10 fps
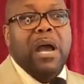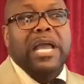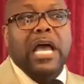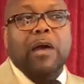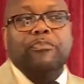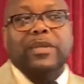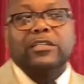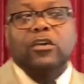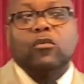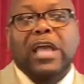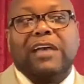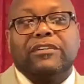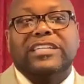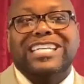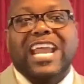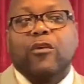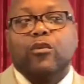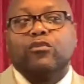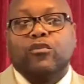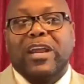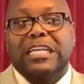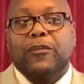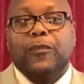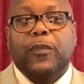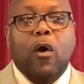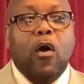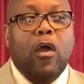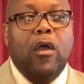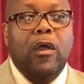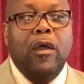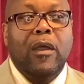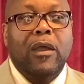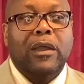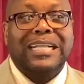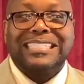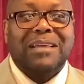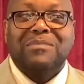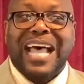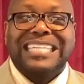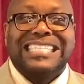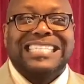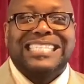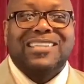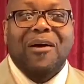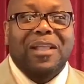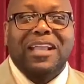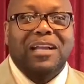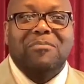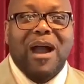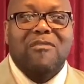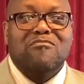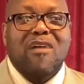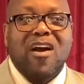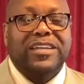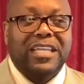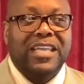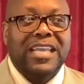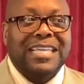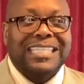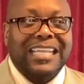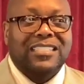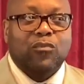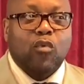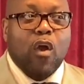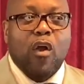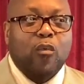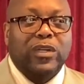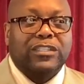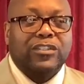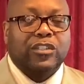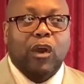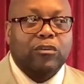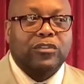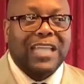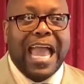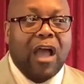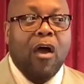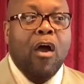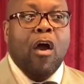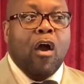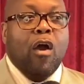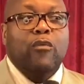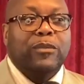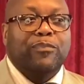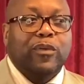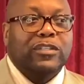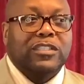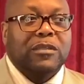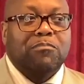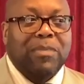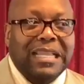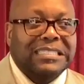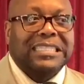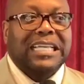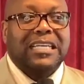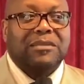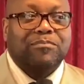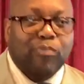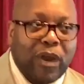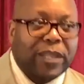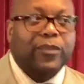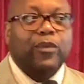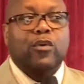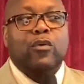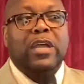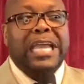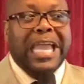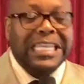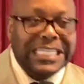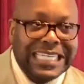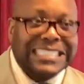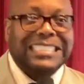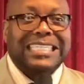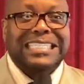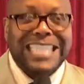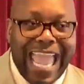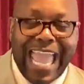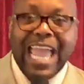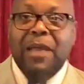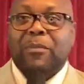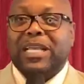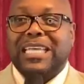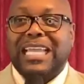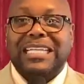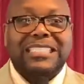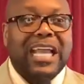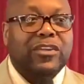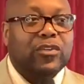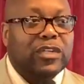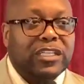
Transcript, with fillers: myopic. Don't have a narrow train of thought. Because I'm not just talking about money. That's the wrong with the church now. All we preach is a blessing and a breakthrough and this and that. But can I tell you